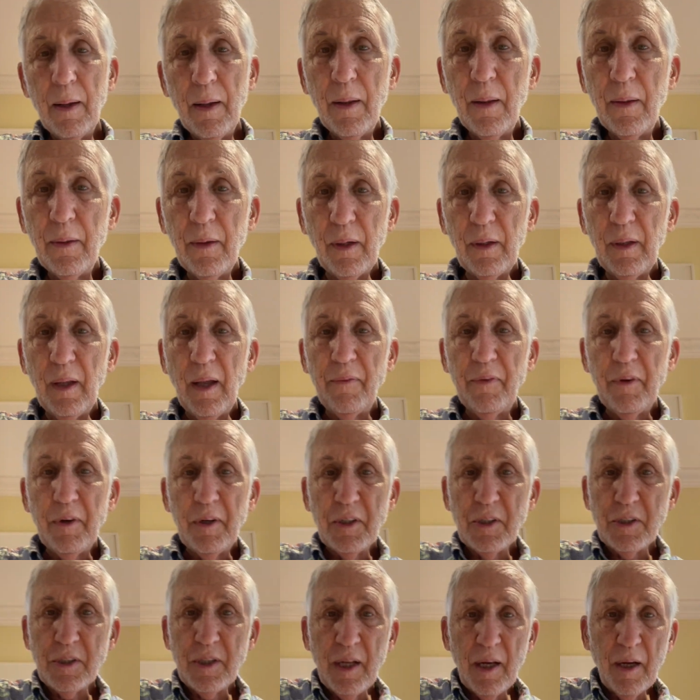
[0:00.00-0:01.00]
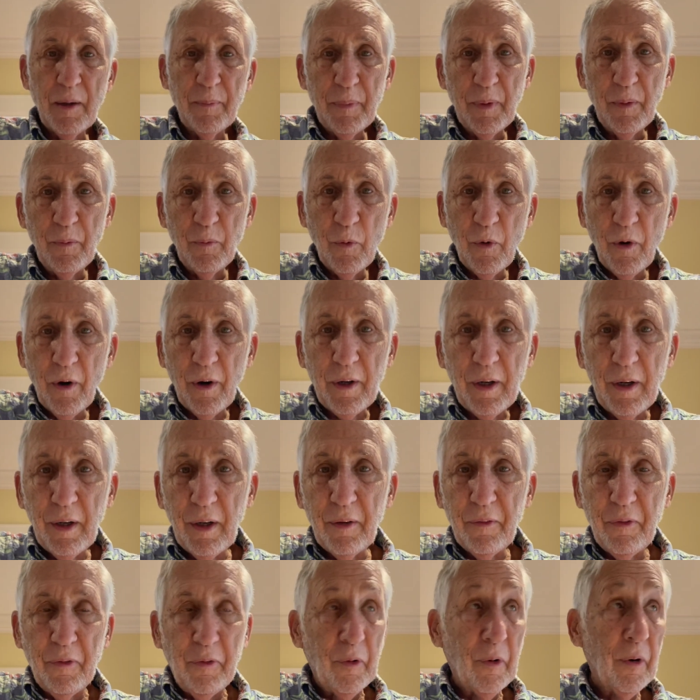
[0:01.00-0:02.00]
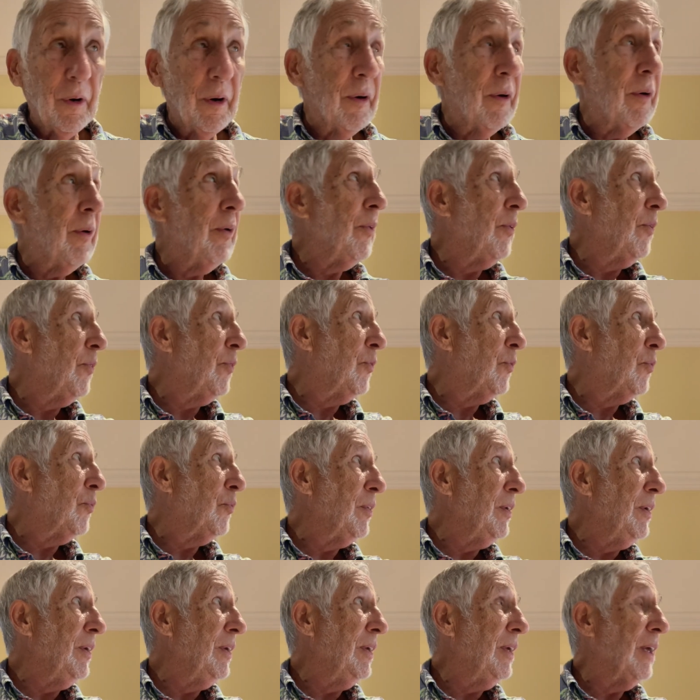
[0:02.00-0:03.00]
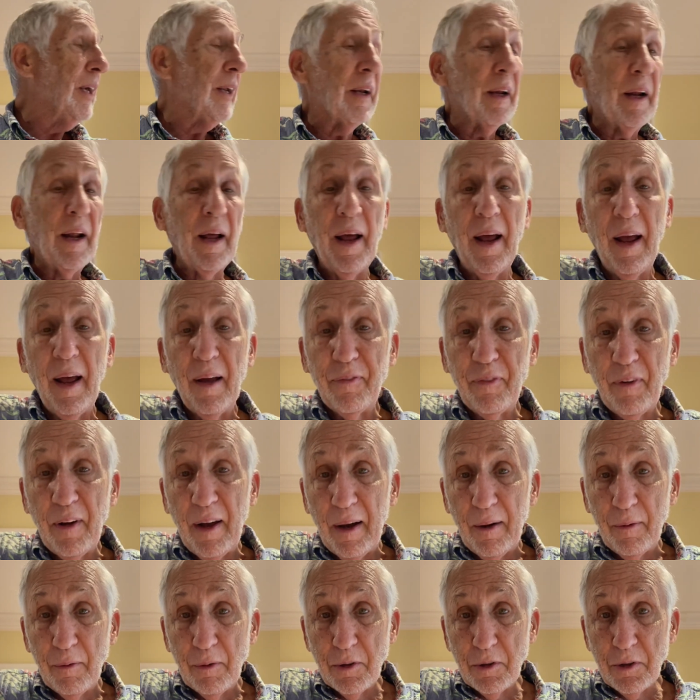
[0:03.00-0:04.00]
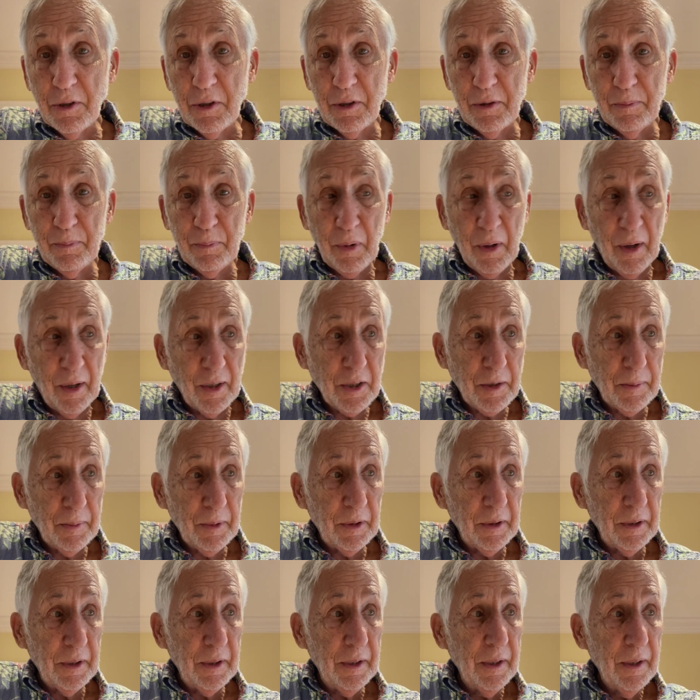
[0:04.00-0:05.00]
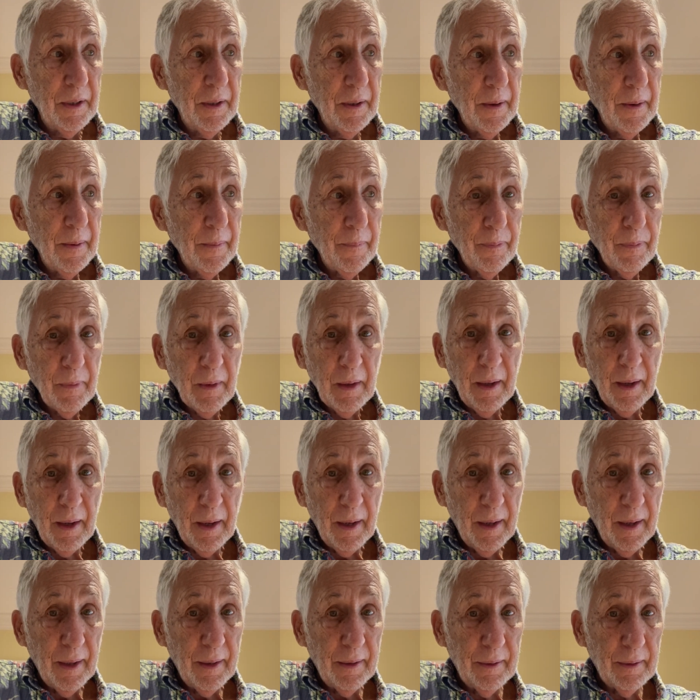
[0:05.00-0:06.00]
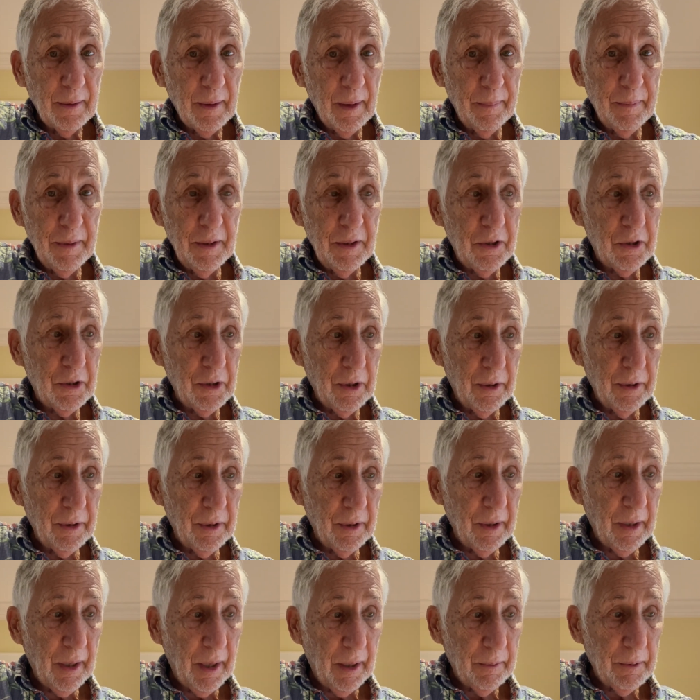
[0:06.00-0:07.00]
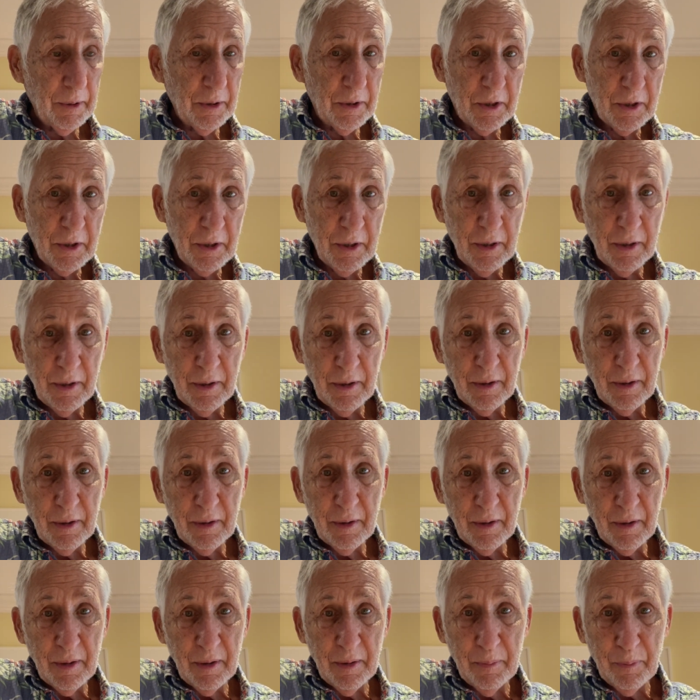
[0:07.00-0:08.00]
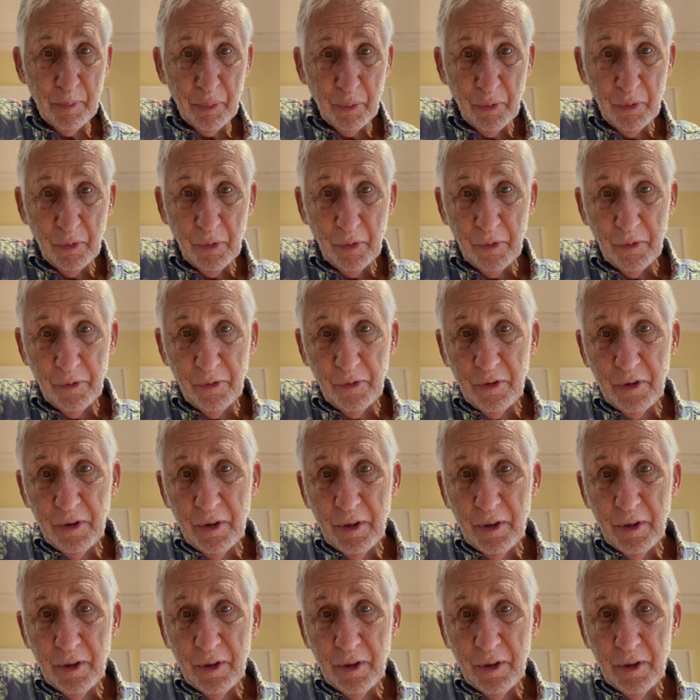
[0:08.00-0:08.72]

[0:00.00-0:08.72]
The leaven has now been working for 3.5 hours approximately. And let me show you how it's improved.